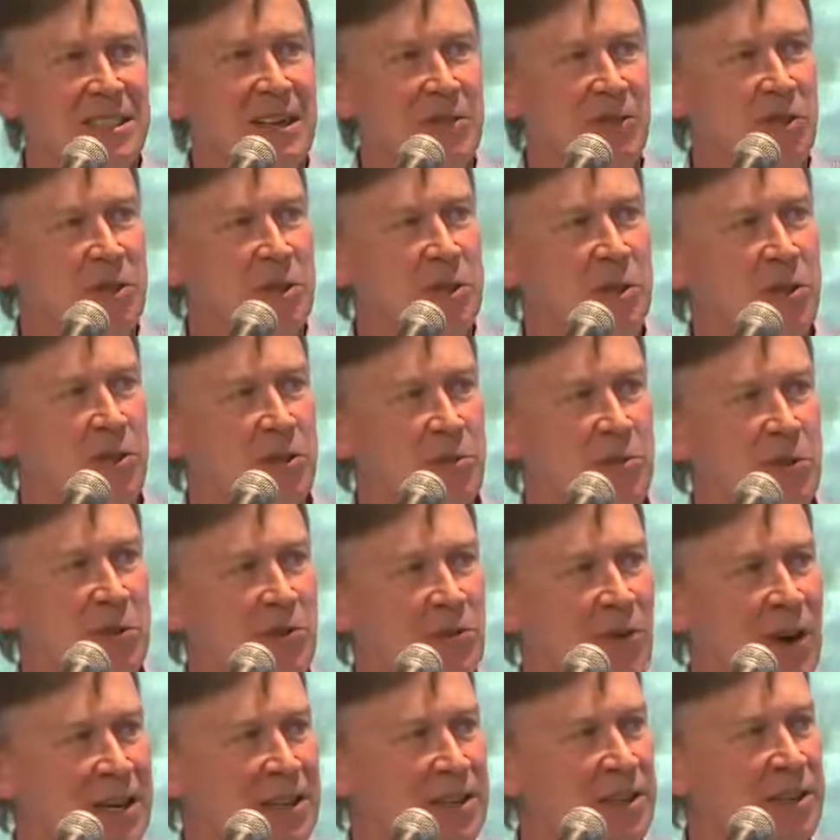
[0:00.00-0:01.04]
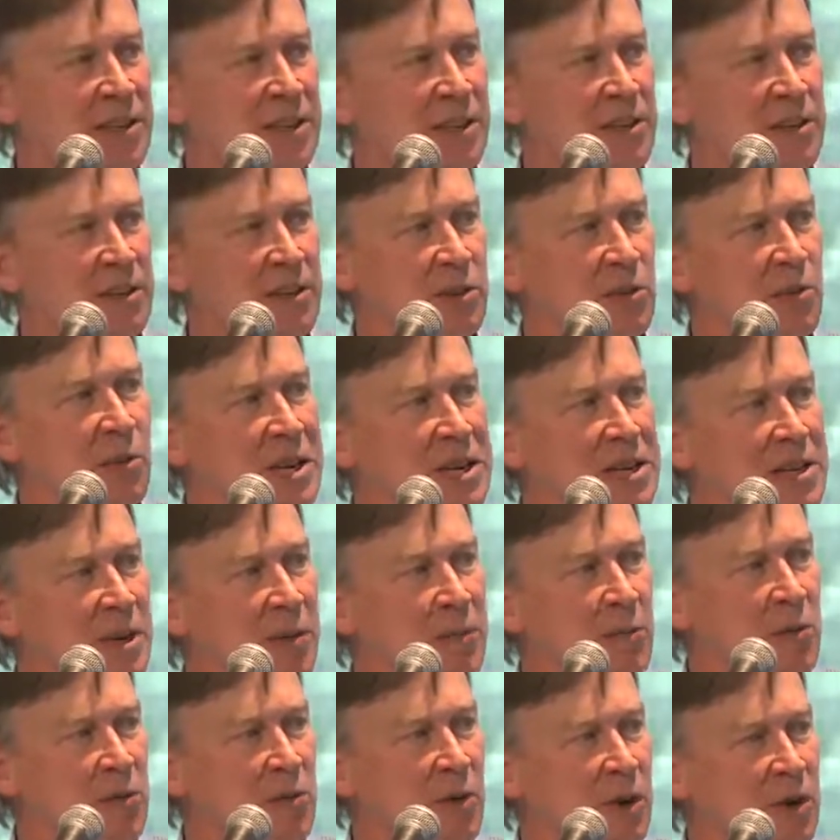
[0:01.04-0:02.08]
several years, we've fracked a, great
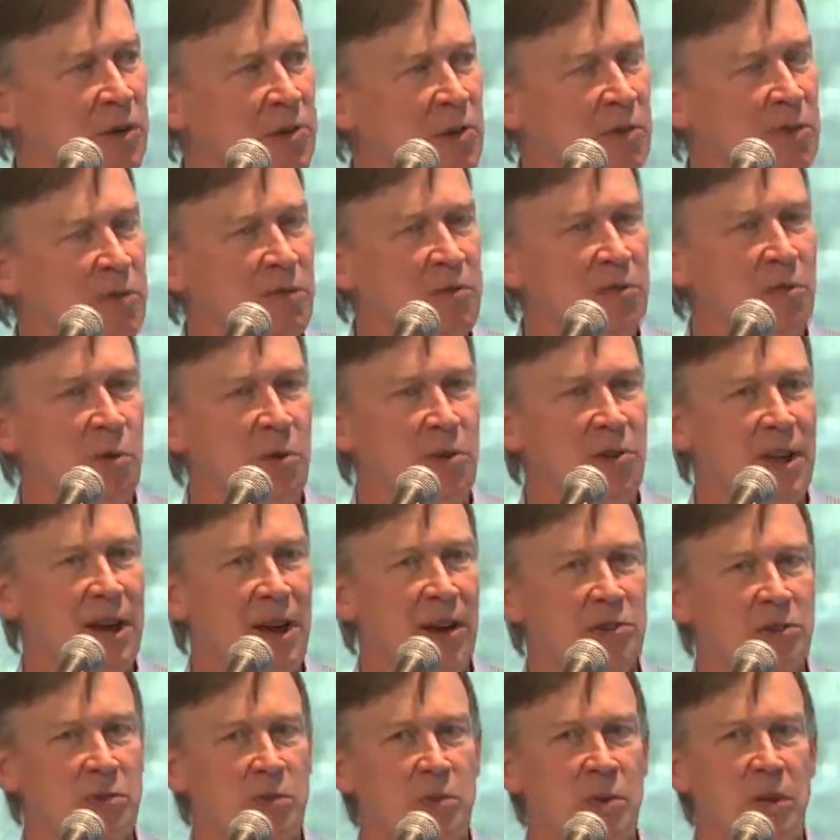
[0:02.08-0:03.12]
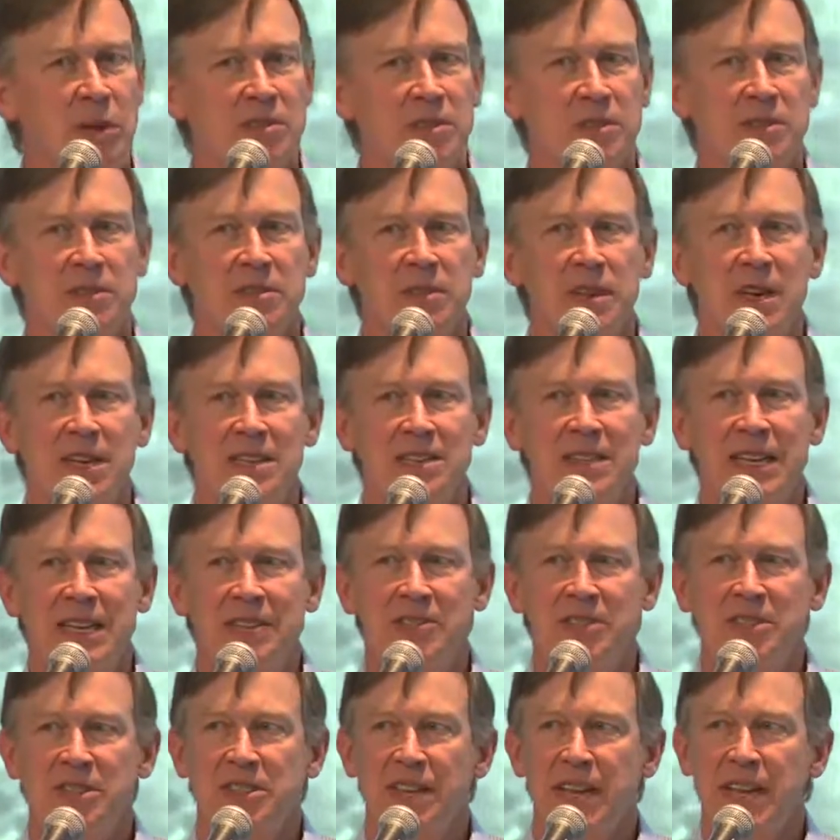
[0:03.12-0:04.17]
number of wells, over 4,000 wells. It's safe
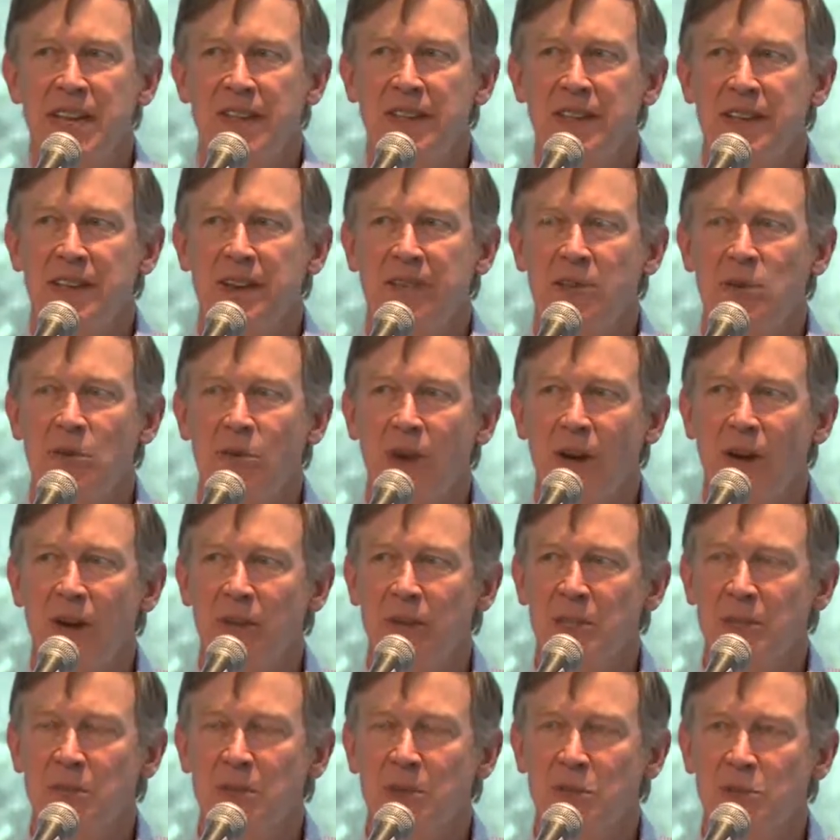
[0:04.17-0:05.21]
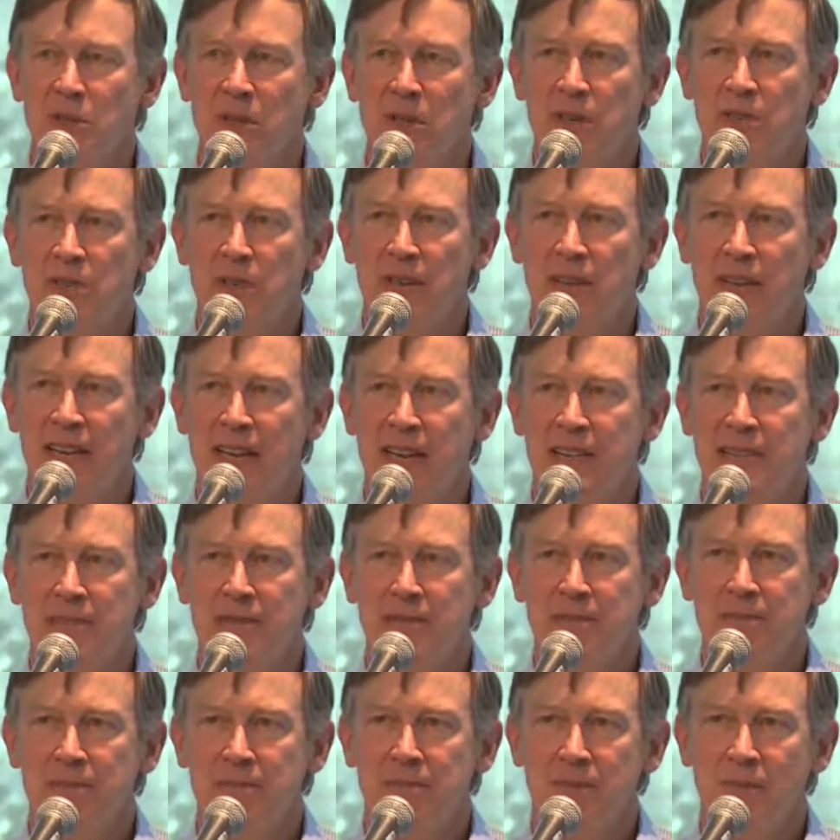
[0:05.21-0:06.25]
to say that every well that's been drilled for the
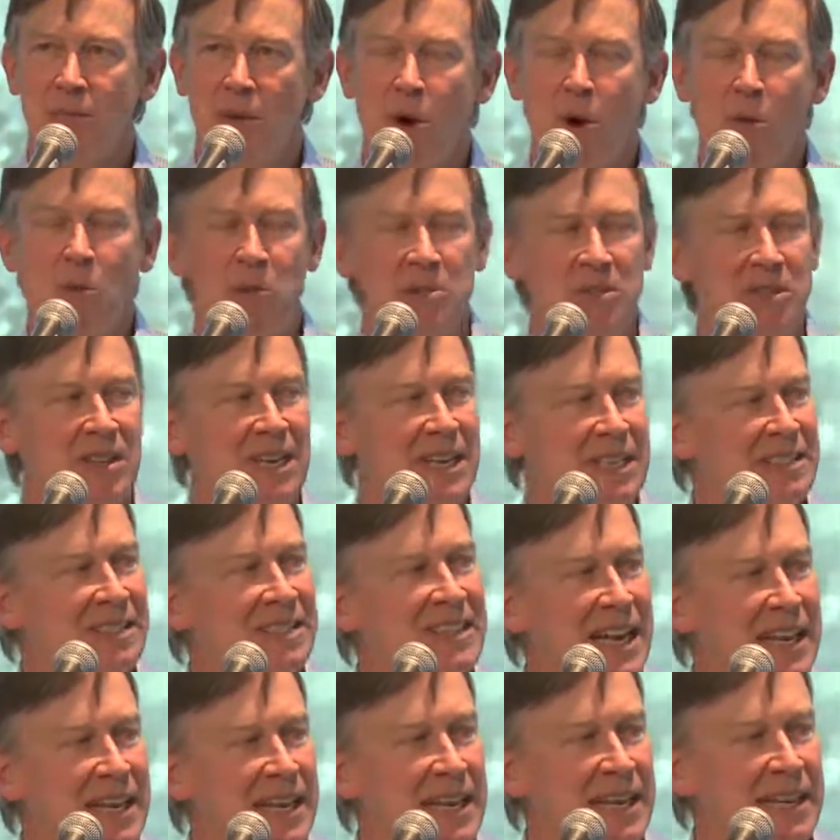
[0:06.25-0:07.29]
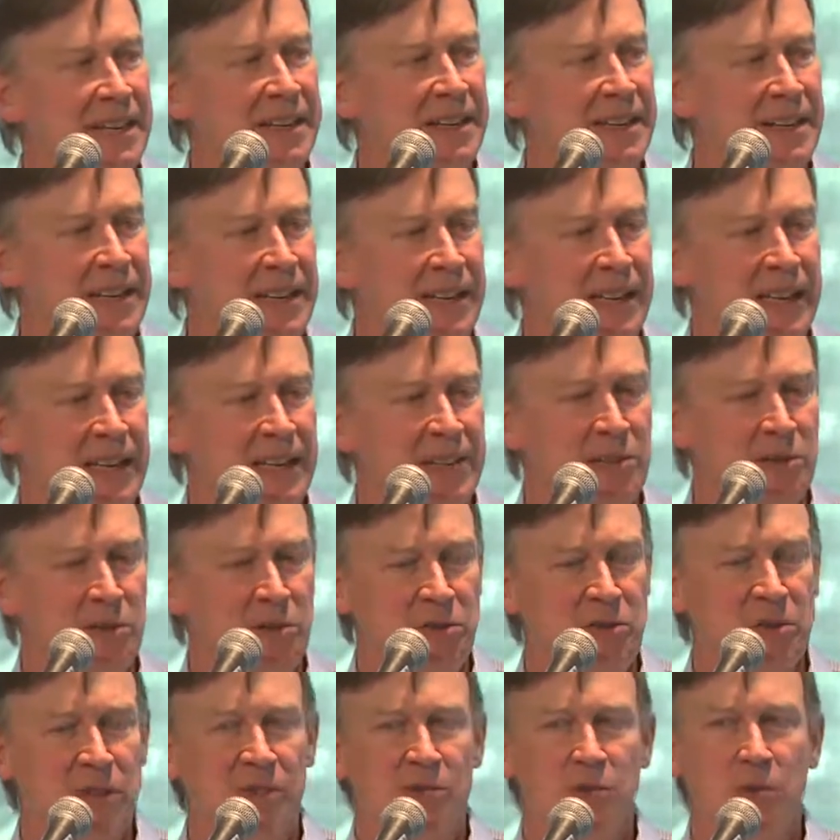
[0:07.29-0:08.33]
last, almost the last decade, has
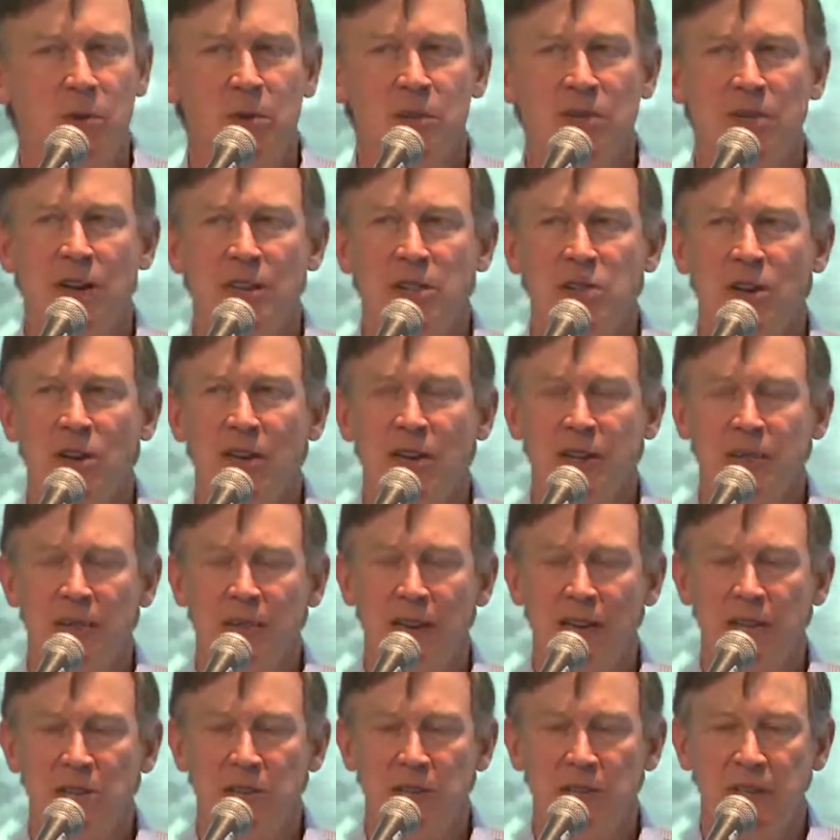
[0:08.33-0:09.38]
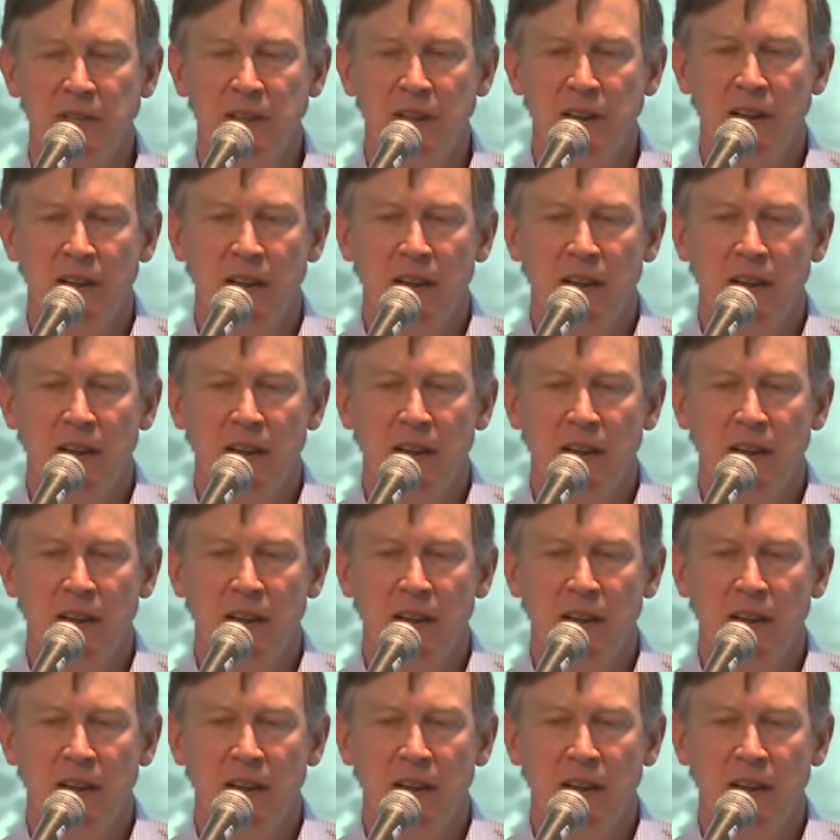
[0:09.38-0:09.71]
used some form of hydraulic fracturing.